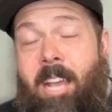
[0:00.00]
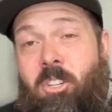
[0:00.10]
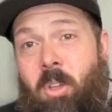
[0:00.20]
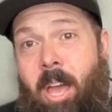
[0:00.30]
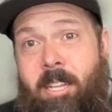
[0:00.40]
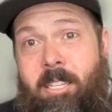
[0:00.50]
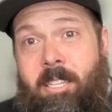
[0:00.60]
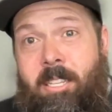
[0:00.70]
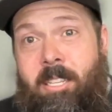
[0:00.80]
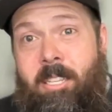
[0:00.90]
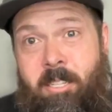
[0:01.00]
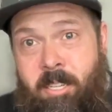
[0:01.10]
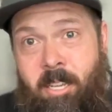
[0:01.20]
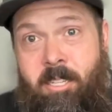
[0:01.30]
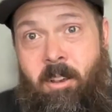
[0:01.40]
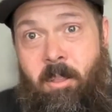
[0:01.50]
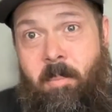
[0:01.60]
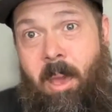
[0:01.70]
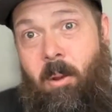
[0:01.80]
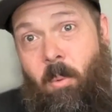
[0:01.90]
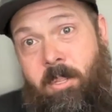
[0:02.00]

actual activity doesn't necessarily matter.